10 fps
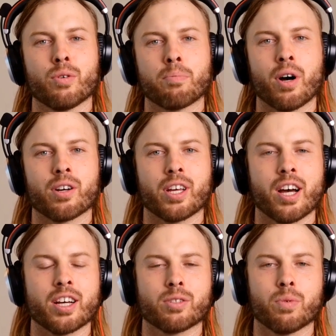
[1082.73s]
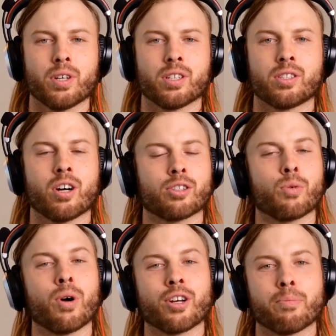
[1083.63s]
to a podcast with Dr.
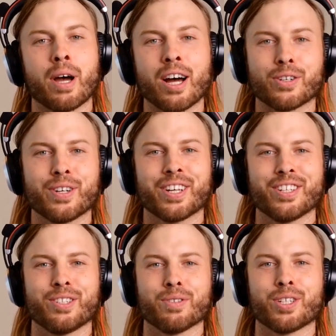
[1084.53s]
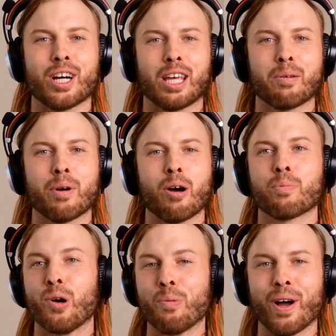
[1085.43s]
Rhonda Patrick, and she was talking about
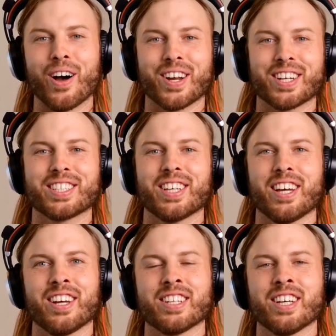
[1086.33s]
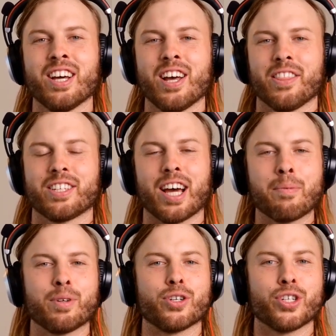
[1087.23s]
probiotics and the
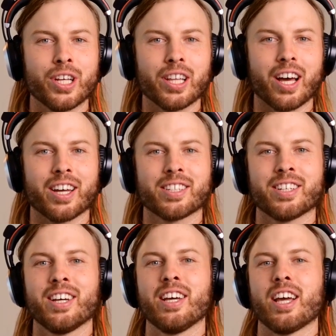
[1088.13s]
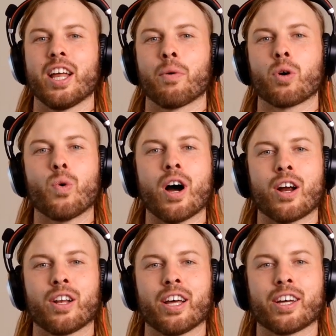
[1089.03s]
type that she liked, and it
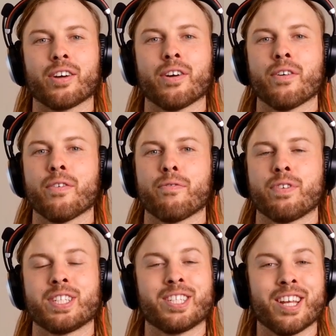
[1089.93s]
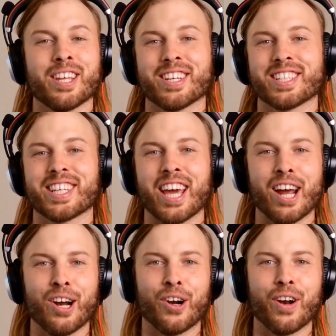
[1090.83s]
required like fastidious
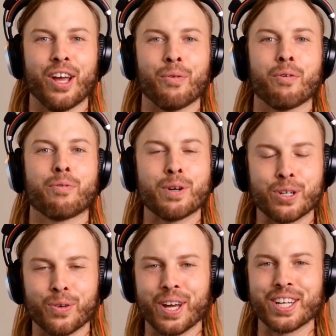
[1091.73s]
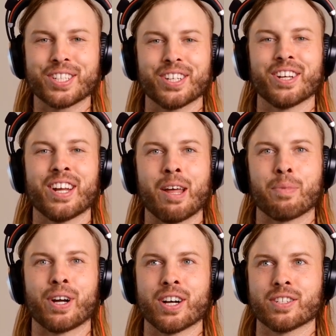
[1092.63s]
care and refrigeration. And
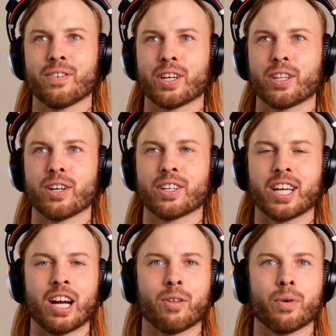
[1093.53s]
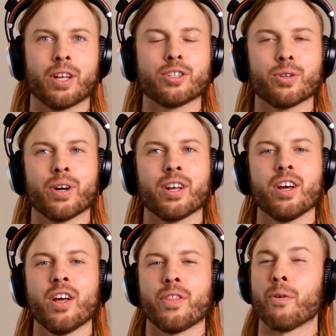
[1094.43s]
because of like the care that went into it,
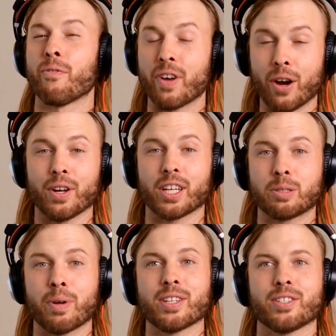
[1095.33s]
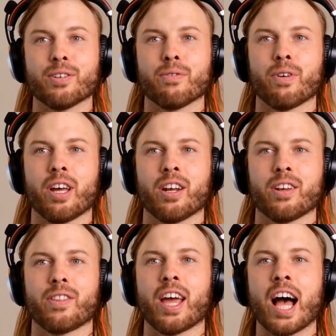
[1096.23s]
they're very expensive
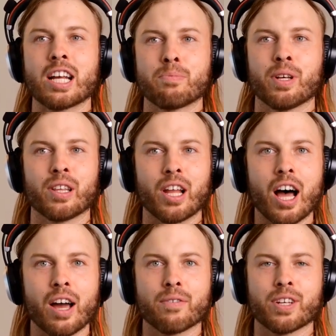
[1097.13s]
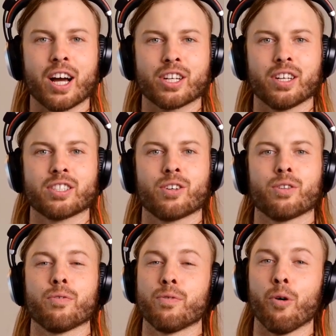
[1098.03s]
and they had to be alive to actually exert
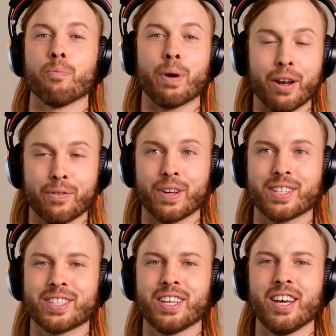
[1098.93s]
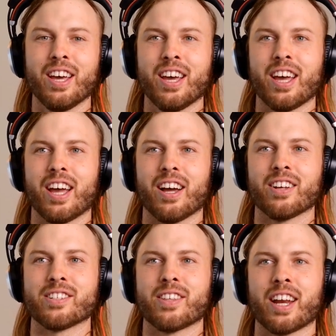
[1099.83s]
the full benefits.
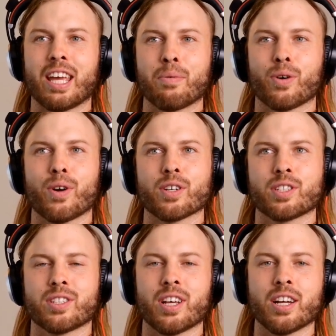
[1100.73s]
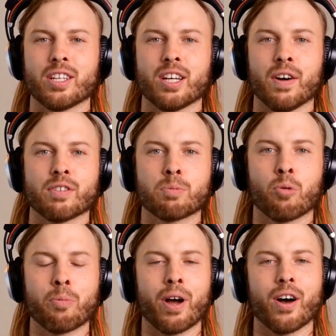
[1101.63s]
And then I came across the idea of
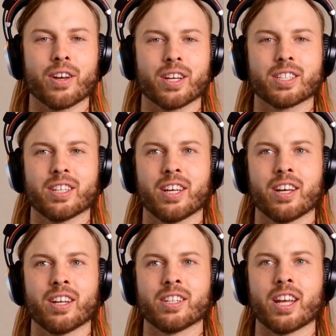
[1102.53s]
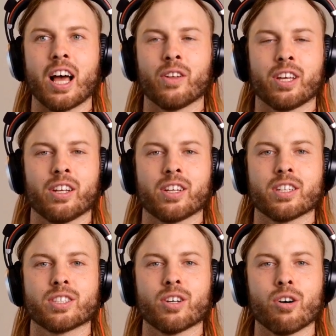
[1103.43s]
spore biotics, and it elegantly
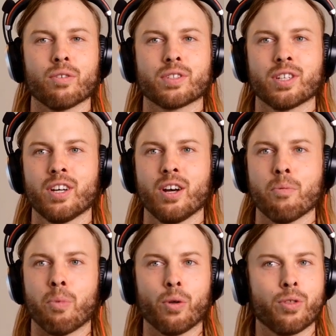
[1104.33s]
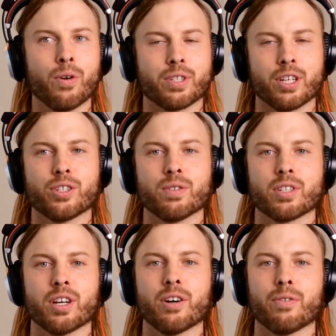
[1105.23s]
solves both of those issues
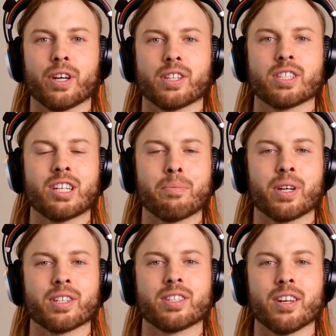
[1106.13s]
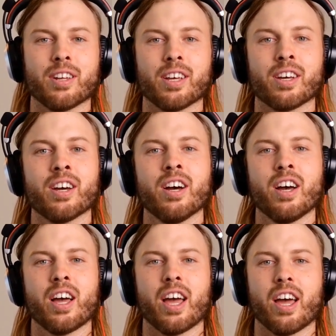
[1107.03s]
of like the stomach acidity
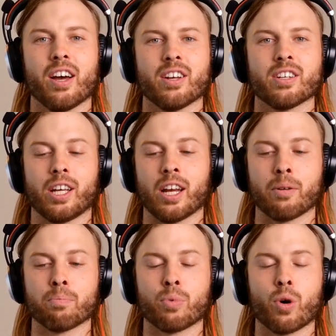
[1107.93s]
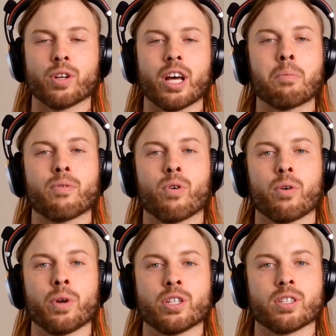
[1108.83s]
and getting broken down before it
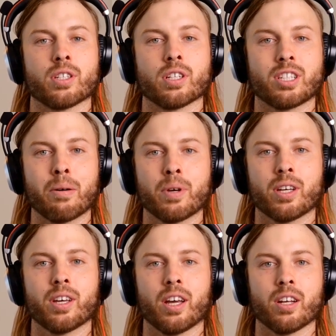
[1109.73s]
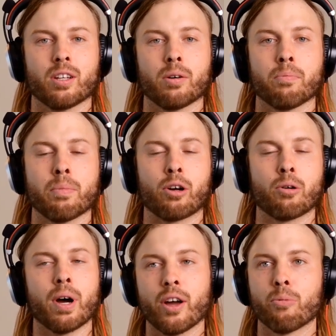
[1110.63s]
reaches the stomach and the
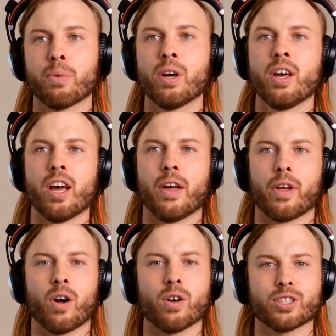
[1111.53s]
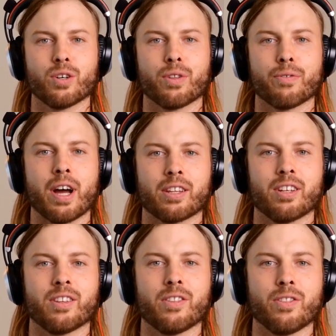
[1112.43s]
microbiome. And then also the fact
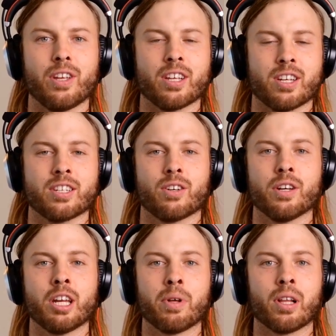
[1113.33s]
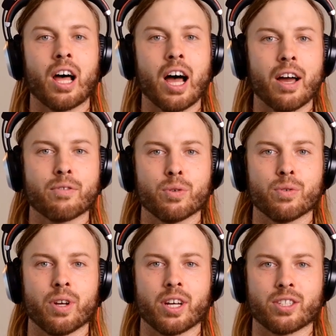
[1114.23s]
that it doesn't necessarily need to be alive
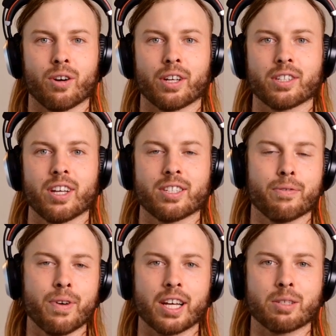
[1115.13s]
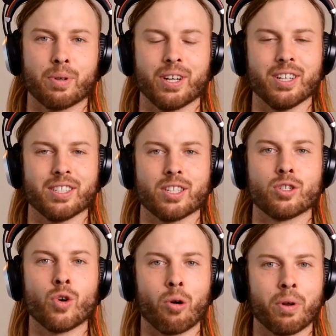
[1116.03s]
to exert its effects because it's
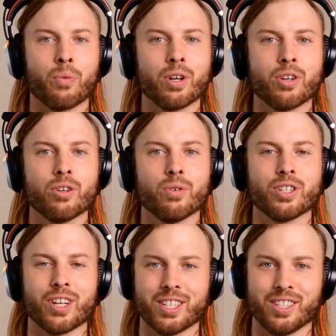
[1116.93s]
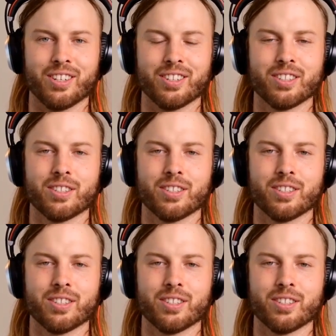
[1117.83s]
dormant when you ingest it.